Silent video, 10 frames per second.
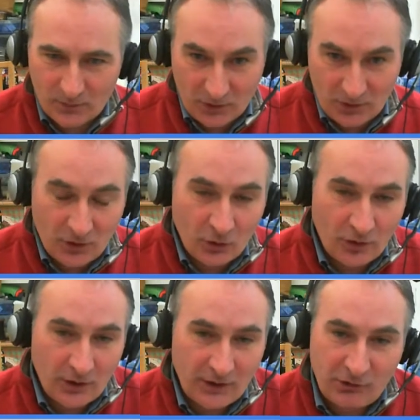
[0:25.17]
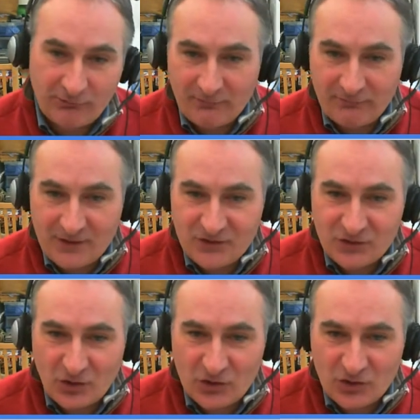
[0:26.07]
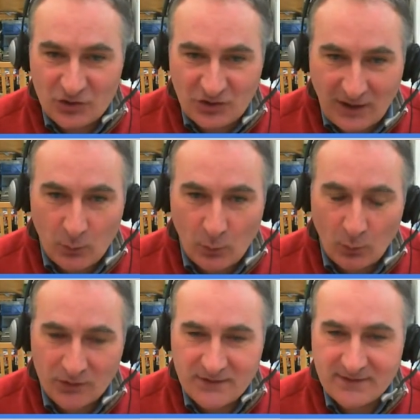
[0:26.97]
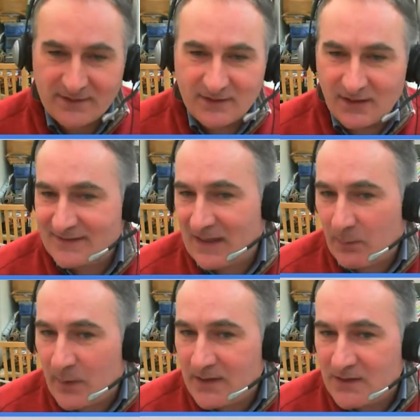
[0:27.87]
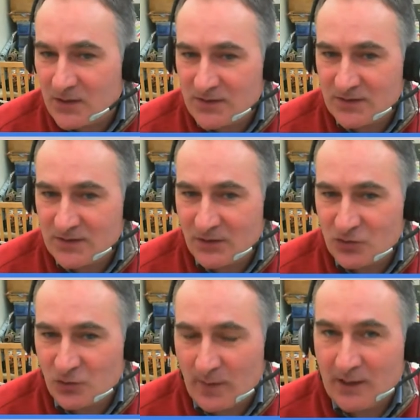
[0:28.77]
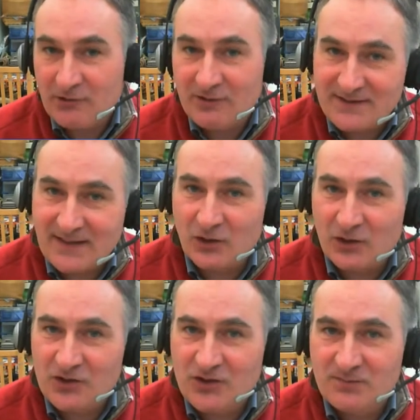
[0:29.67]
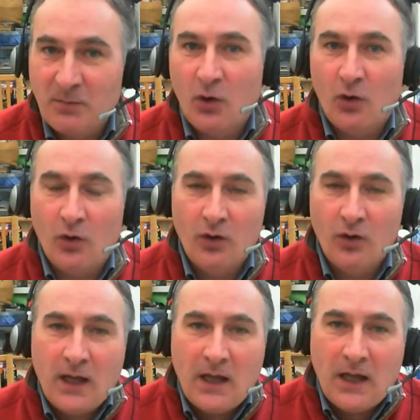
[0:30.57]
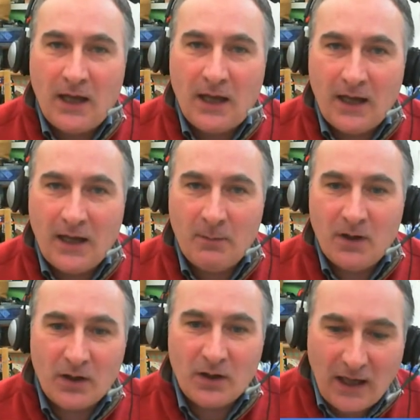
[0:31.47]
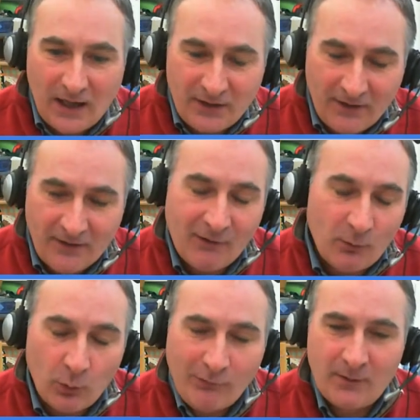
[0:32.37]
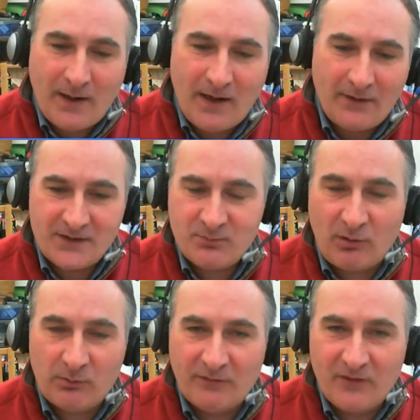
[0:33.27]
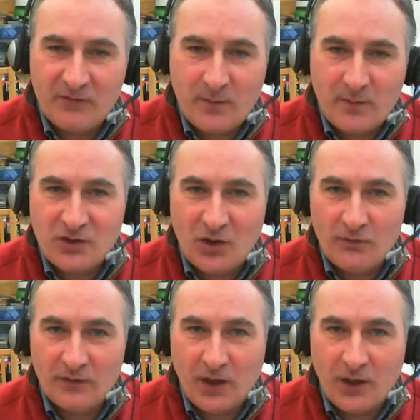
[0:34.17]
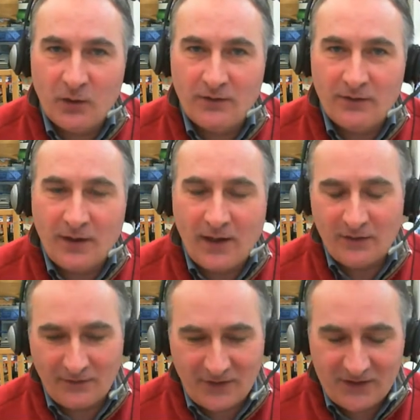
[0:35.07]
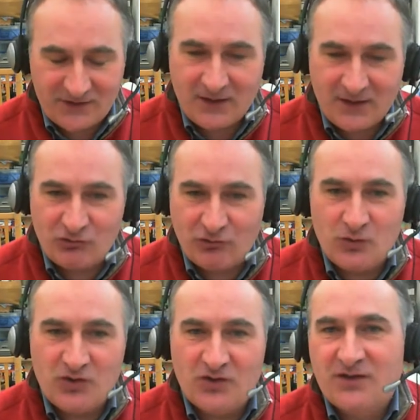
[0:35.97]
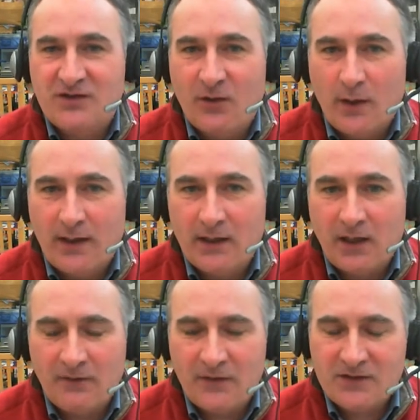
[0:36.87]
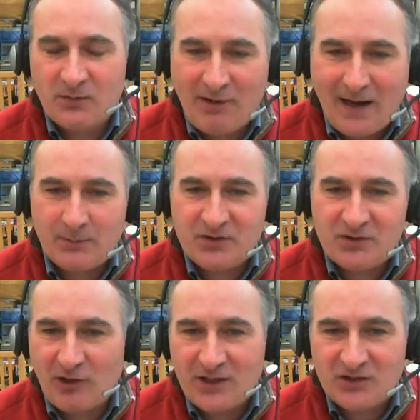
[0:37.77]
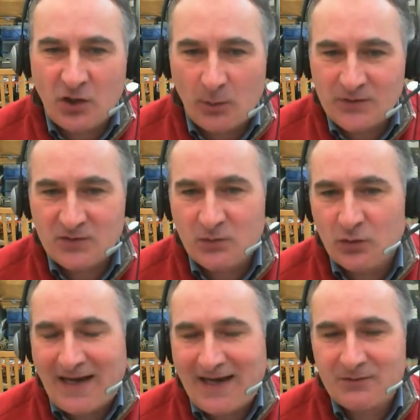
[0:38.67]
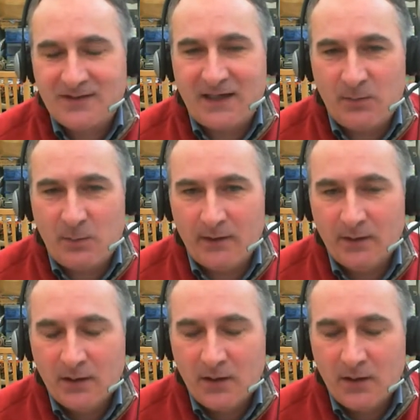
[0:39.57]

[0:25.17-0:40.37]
young early career researchers and anyone wanting to kind of step into using social media and technologies more, and they're worried about this problem of information overload and these intrusions into their working life, is to perhaps try and start with some good housekeeping,